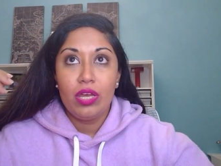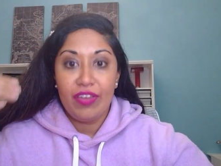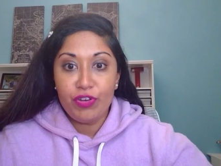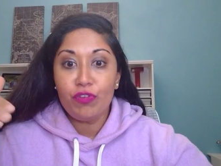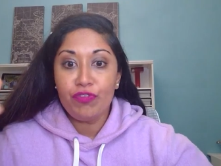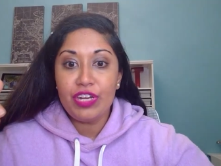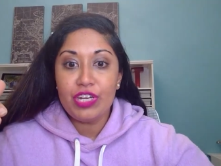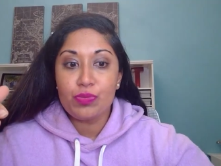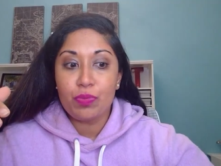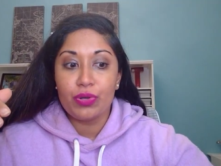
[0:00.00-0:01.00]
If you're a
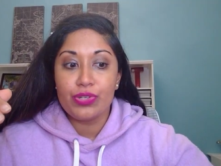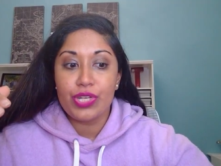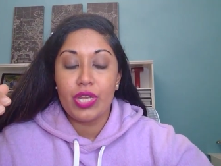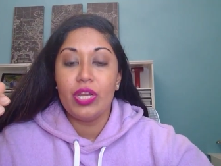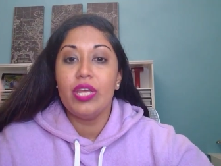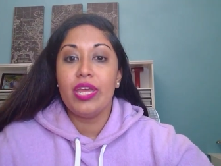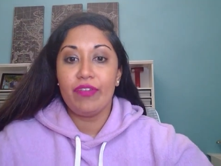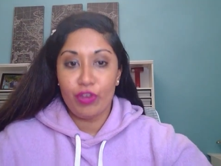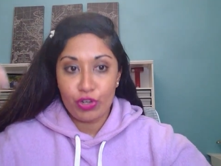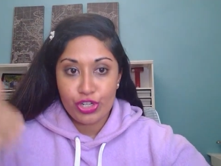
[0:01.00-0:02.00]
fitness person,
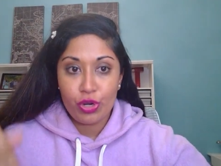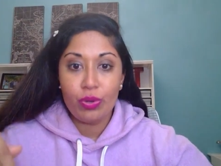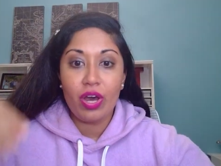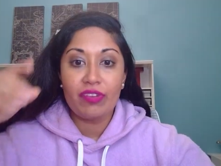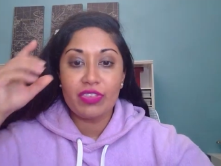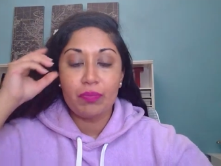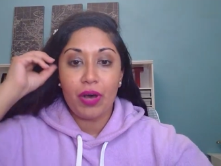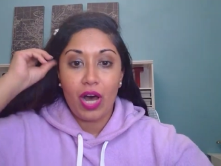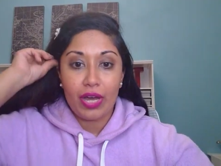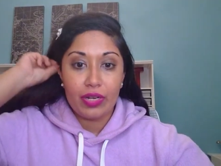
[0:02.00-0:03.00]
if you're showing off the
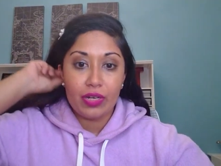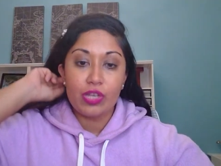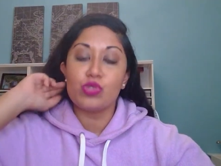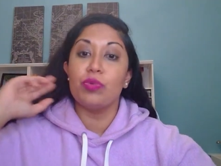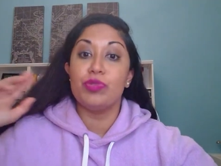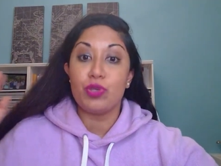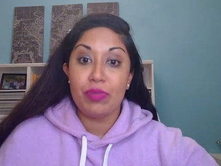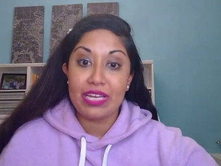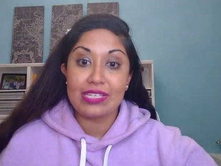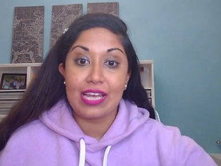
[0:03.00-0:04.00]
bod, a swimsuit
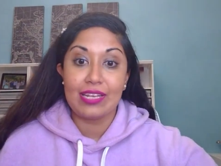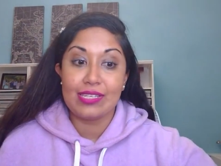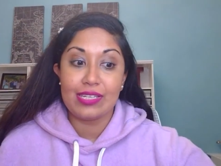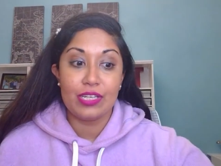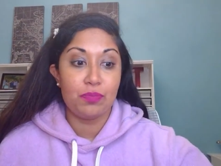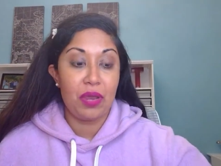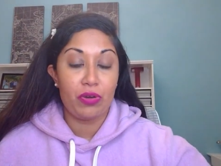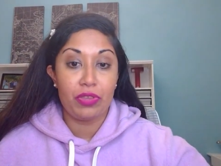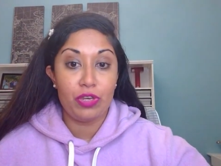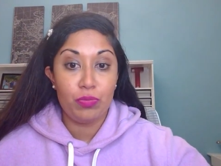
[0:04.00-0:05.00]
makes sense. It's
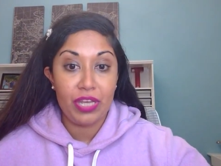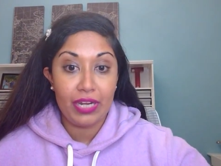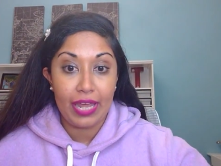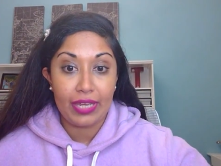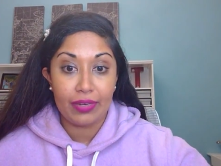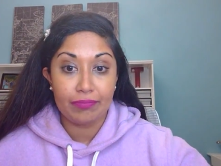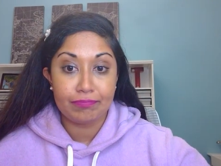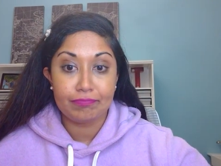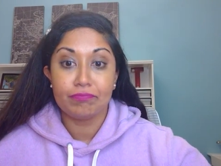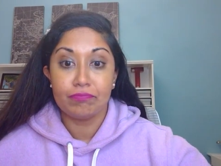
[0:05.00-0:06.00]
better than you being naked.
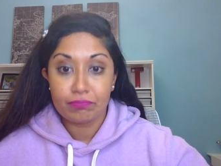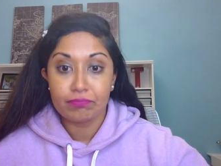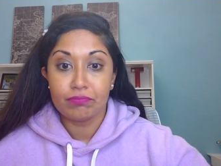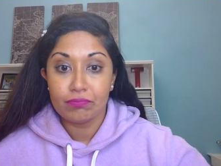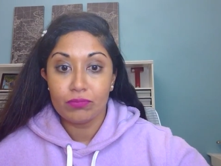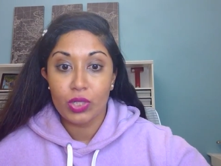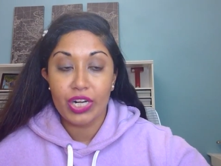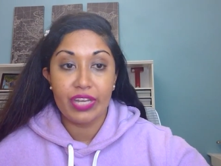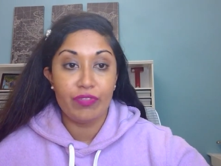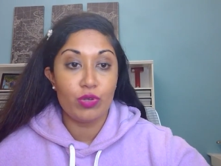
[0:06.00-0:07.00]
We're
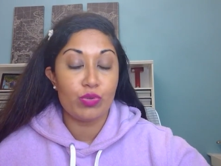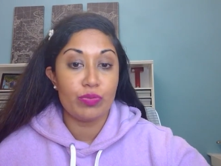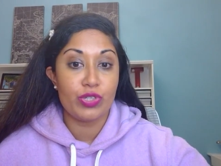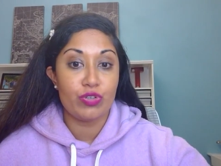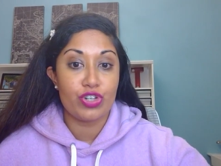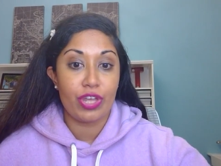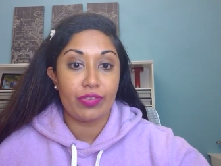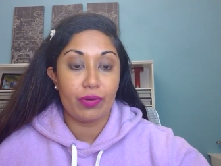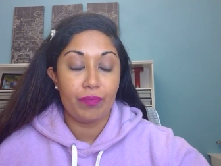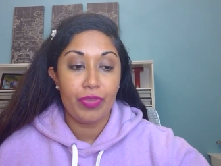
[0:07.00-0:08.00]
going to give you a swimsuit shot there.